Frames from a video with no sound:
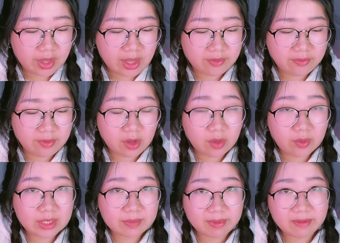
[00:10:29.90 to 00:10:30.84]
You have
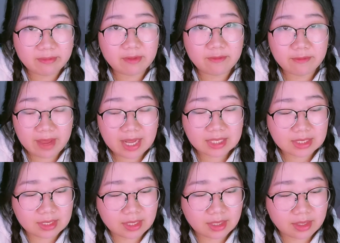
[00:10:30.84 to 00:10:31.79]
always been
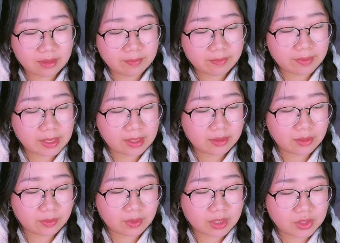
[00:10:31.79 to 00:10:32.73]
fascinated
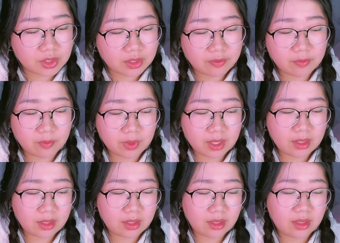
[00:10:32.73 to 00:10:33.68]
by the question of
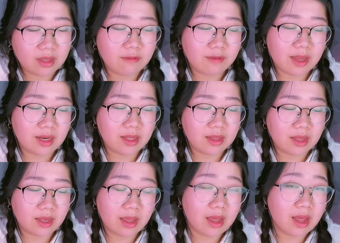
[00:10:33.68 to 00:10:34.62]
what, if
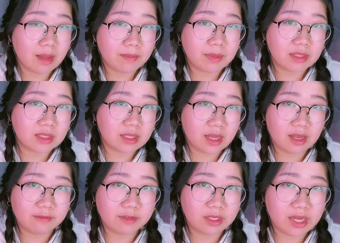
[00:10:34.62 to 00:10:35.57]
anything, happens
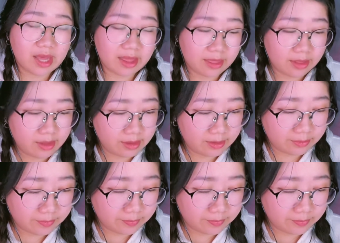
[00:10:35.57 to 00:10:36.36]
after death.